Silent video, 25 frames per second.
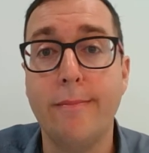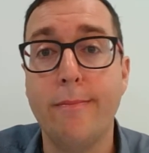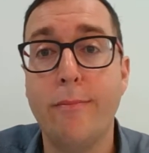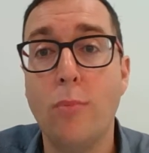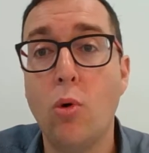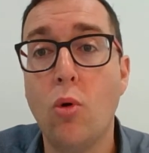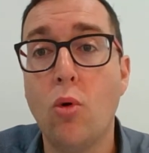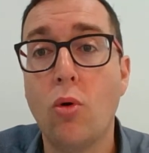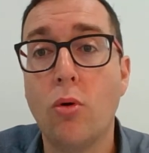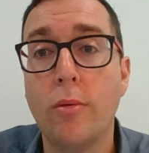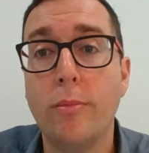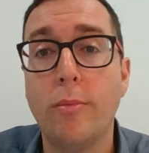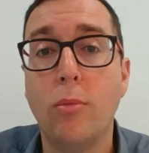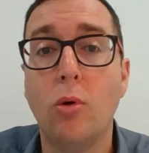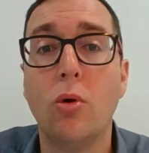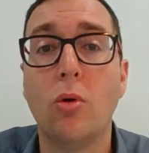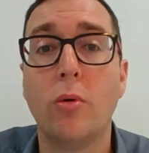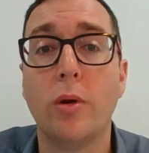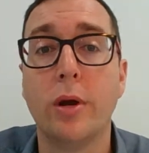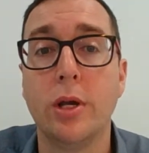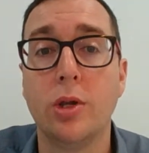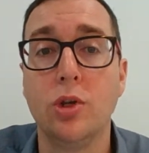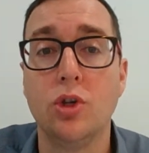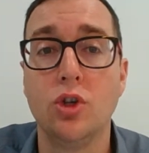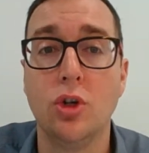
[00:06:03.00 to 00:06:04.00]
more and more
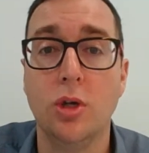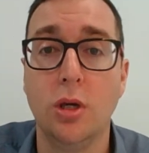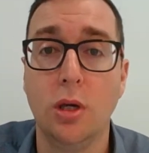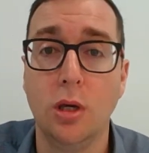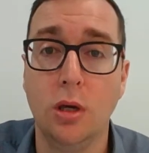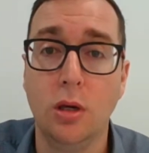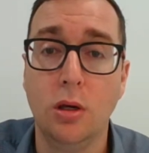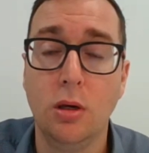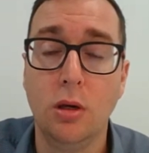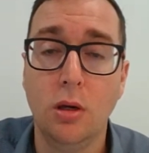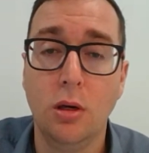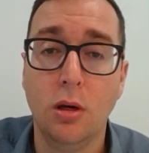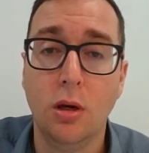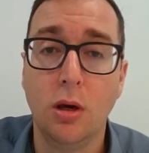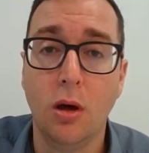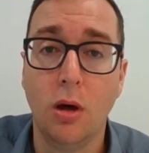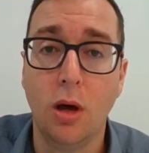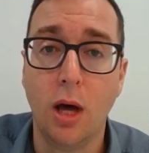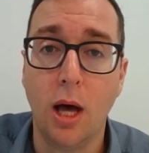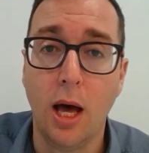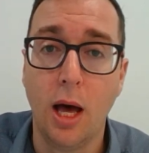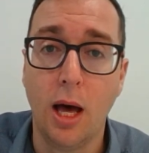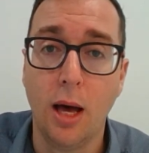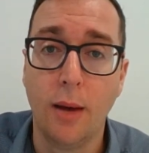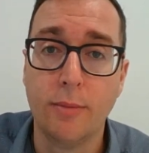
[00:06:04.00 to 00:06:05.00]
each year,
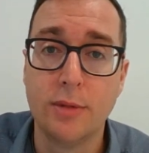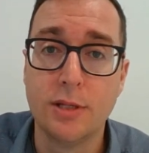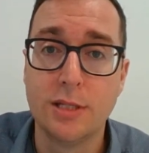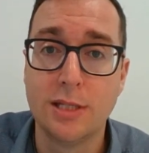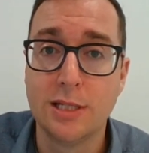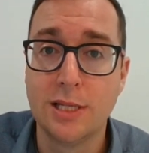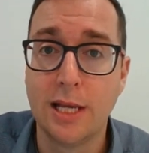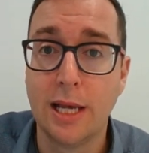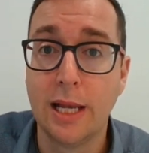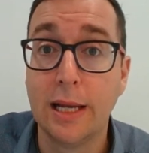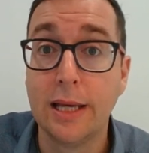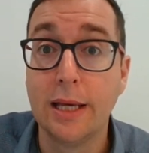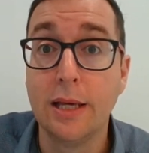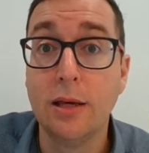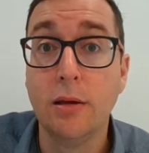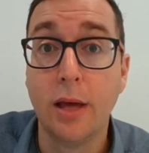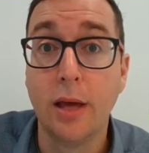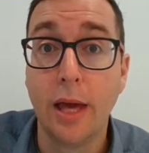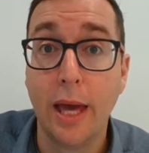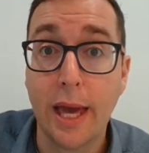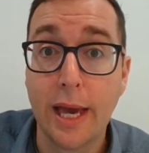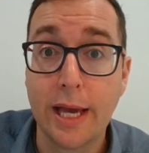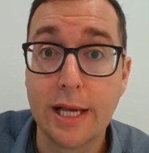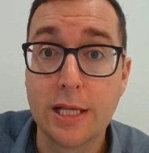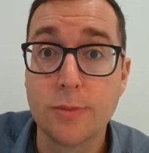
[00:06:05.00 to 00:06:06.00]
selling
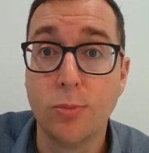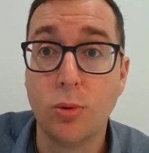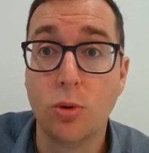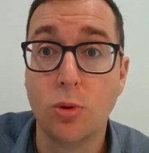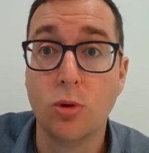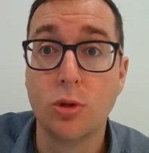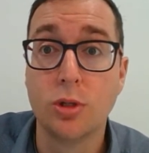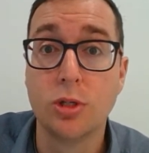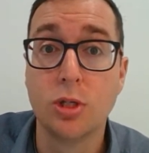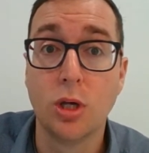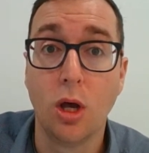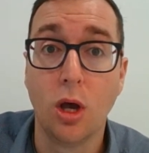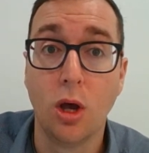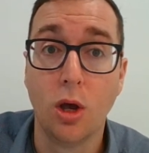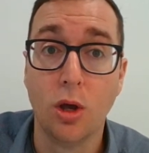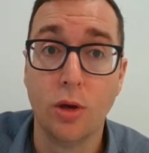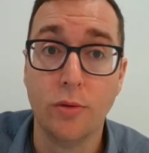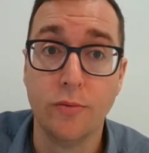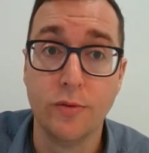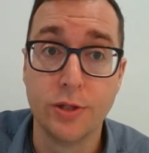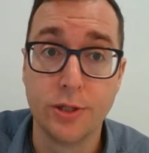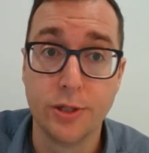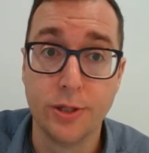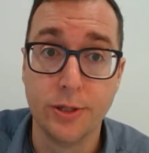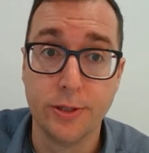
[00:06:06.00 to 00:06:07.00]
exports
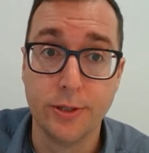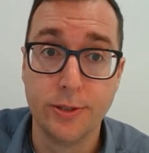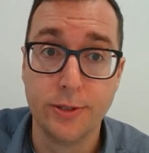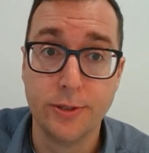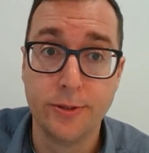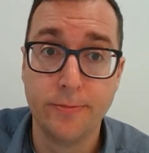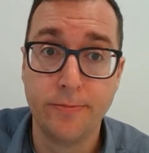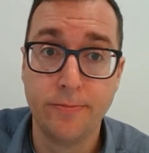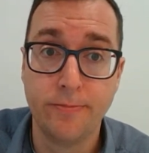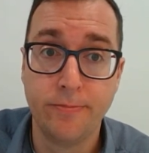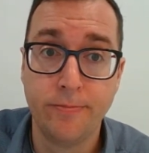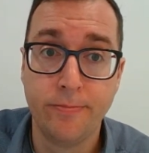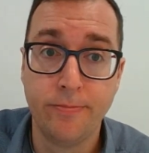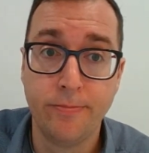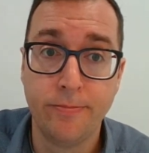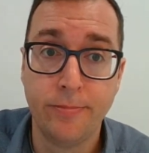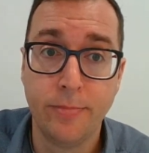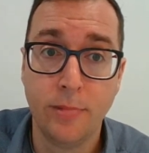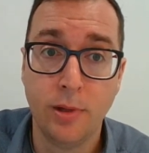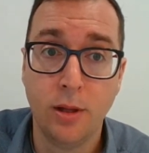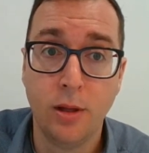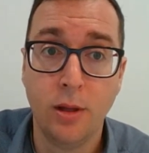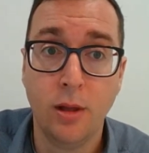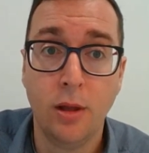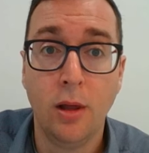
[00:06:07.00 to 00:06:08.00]
overseas.
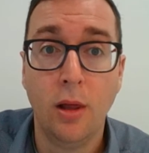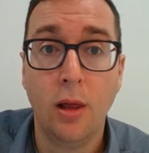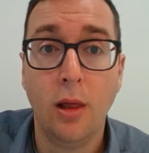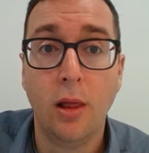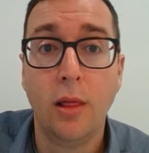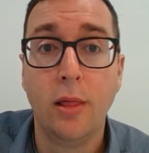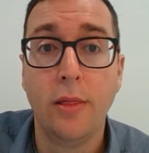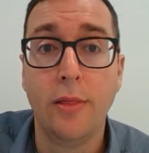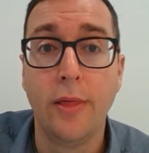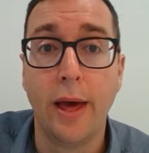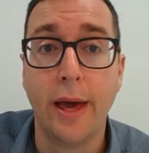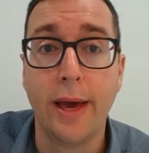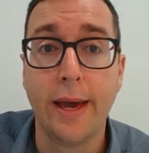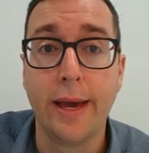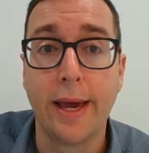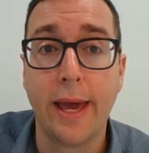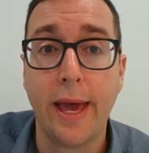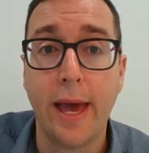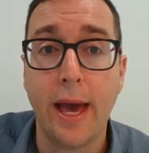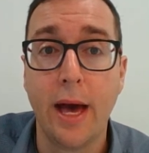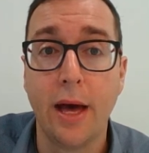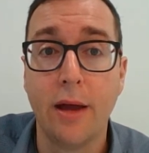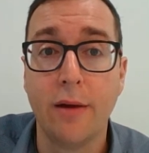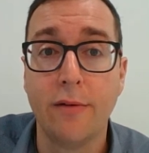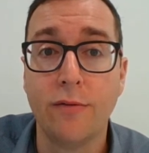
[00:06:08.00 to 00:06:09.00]
They
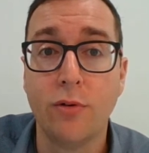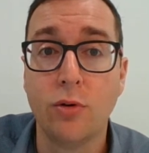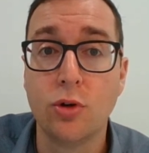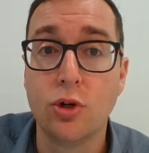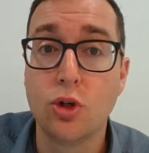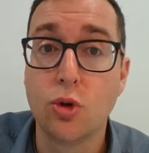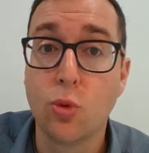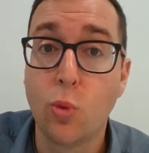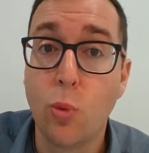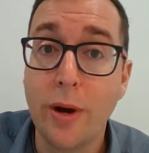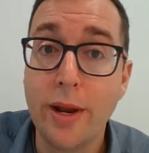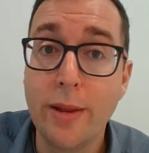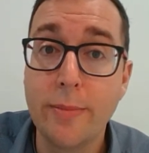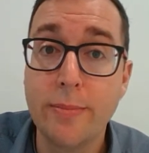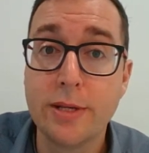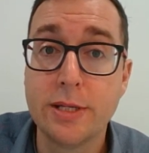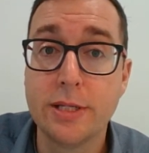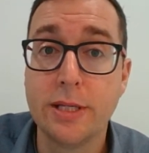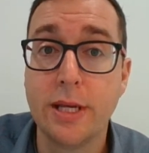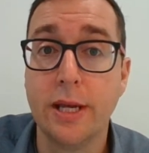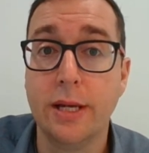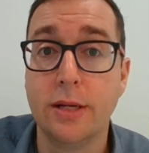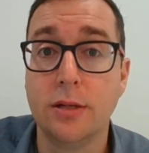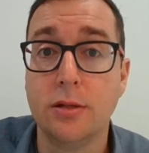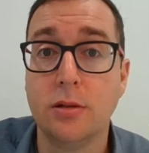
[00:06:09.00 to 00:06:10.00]
account for
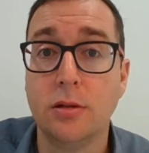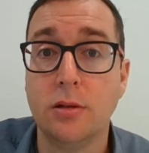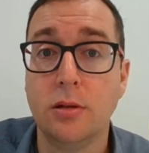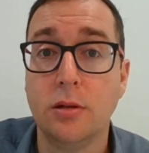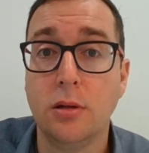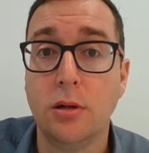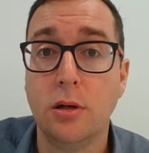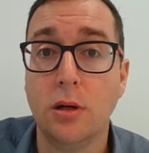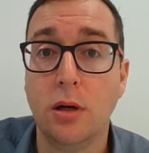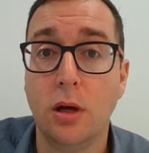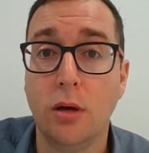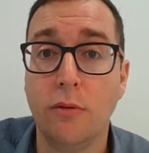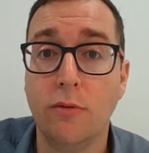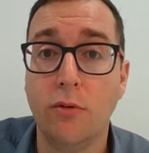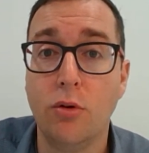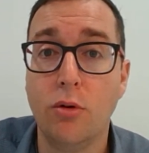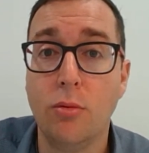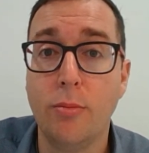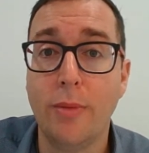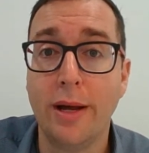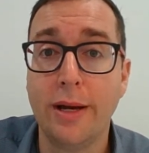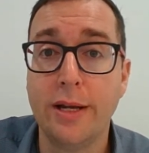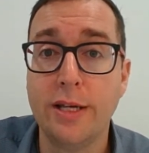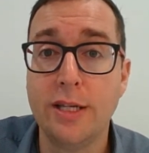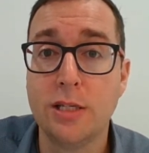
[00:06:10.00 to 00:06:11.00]
20% of all
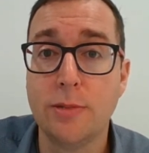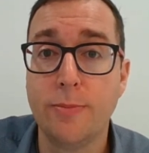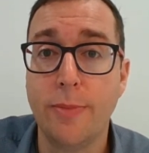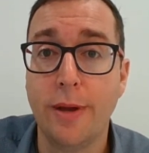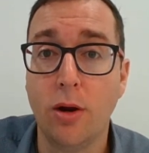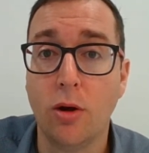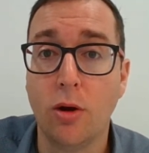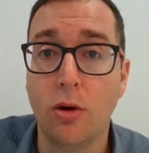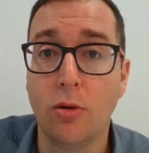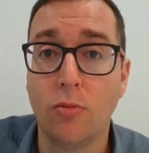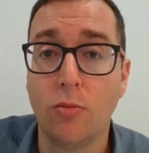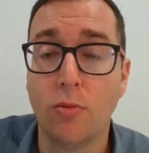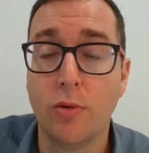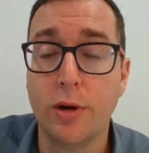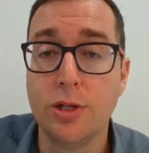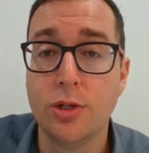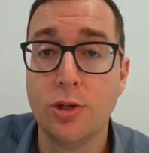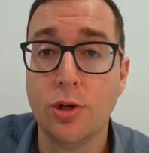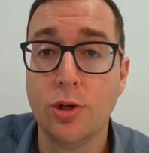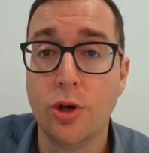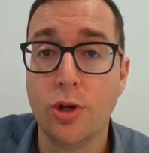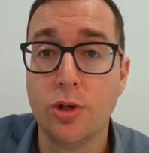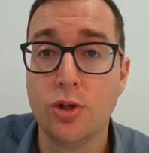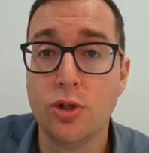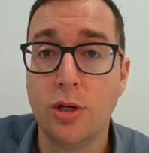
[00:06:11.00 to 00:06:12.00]
money spent on
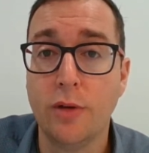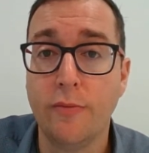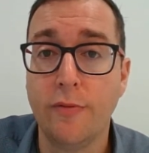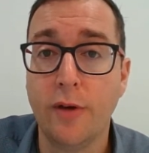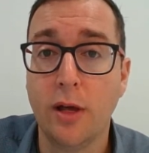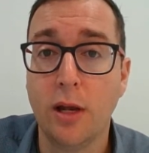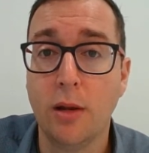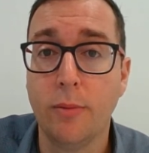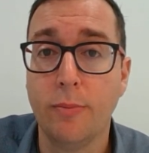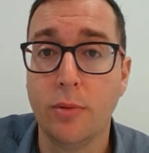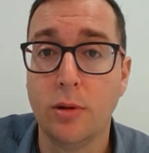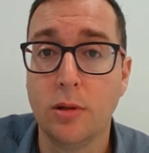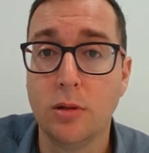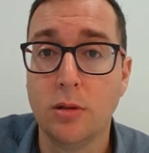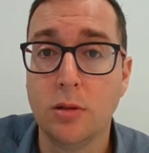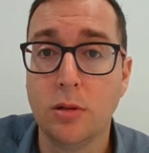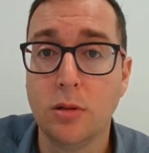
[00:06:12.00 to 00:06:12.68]
research and development.